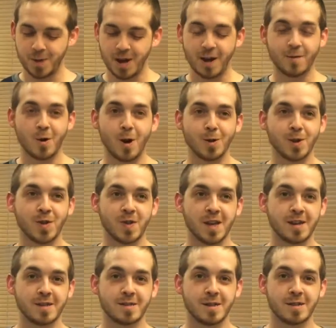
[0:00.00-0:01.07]
Of all the
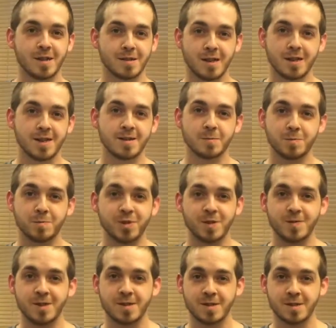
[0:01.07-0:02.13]
things that the ladies had
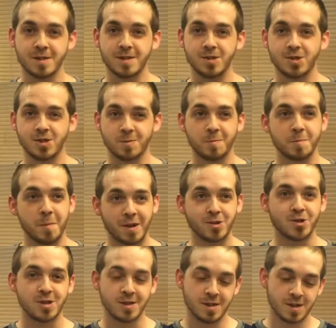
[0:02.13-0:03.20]
previously just
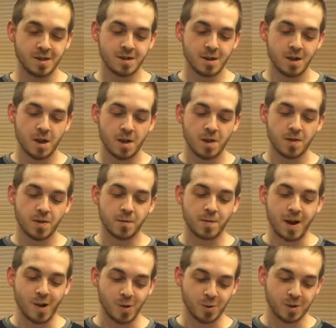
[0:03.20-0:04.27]
mentioned, the
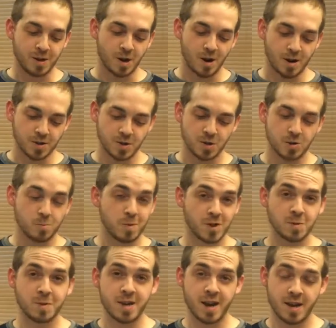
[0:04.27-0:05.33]
following also
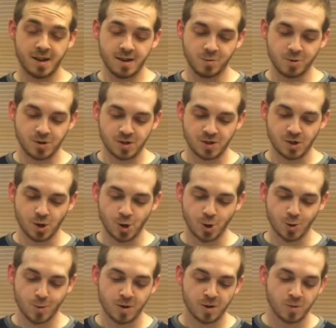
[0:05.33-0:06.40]
must be added, which is
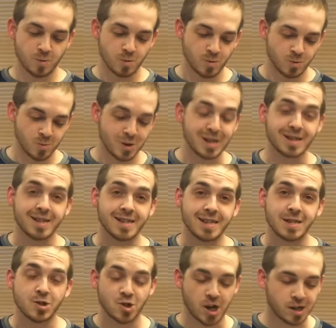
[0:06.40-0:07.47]
herb room
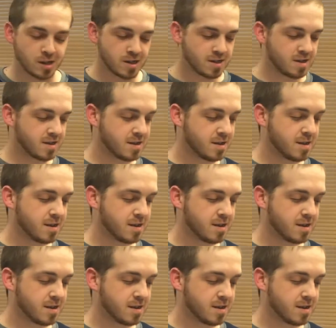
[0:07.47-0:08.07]
cleaning checklist.